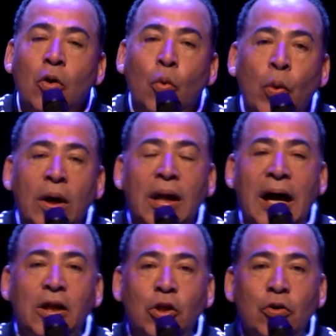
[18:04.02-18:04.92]
Will
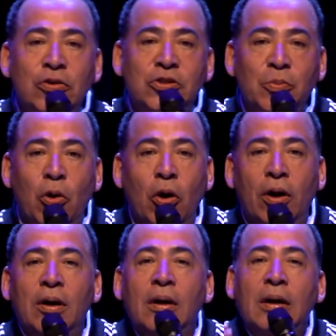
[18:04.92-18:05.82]
I lose
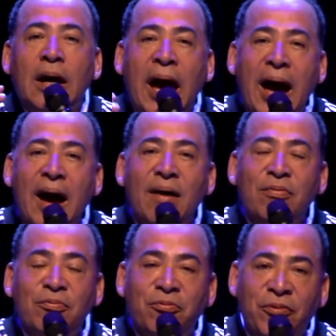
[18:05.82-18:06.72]
more? Have
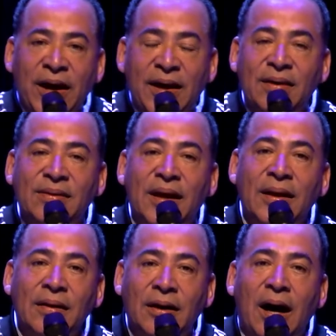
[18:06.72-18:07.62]
faith
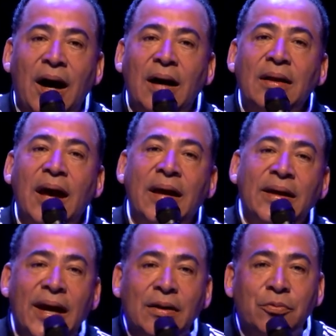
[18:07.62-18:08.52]
in God and
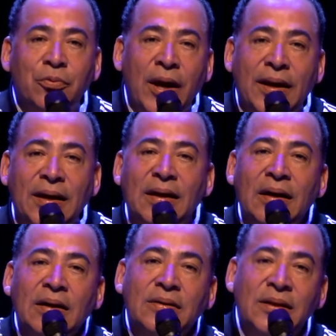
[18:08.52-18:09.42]
get ready
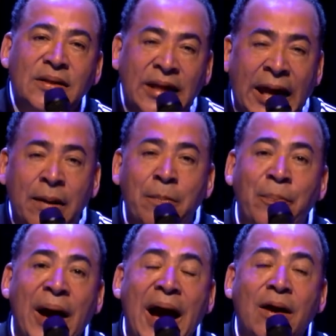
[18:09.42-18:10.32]
to take
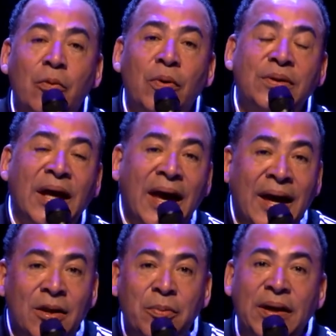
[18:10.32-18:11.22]
back what the
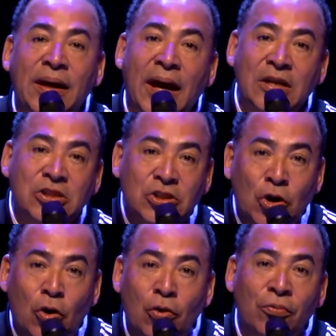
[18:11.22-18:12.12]
enemy has
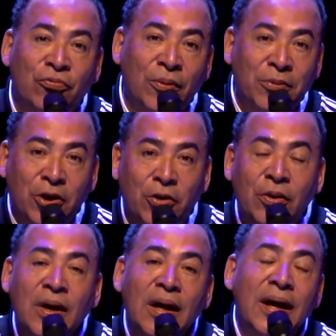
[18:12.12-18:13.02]
stole from you.
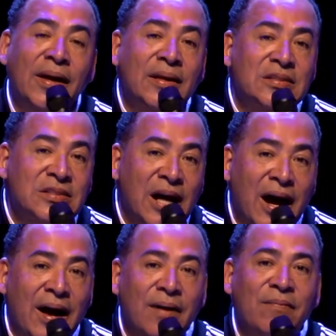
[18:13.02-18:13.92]
It is
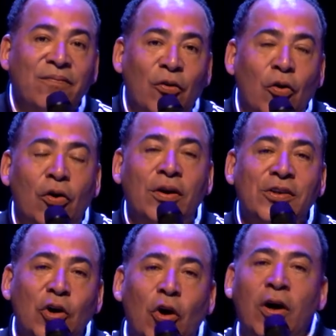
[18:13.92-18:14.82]
time for
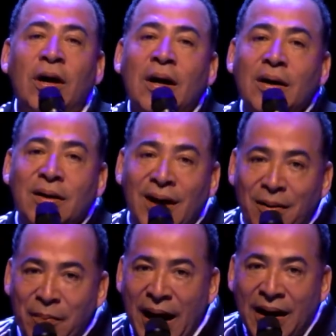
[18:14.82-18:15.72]
your
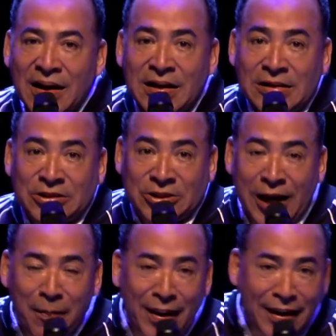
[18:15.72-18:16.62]
comeback.
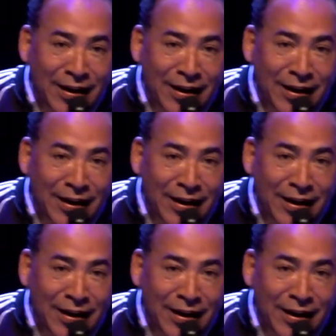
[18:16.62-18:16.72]
Somebody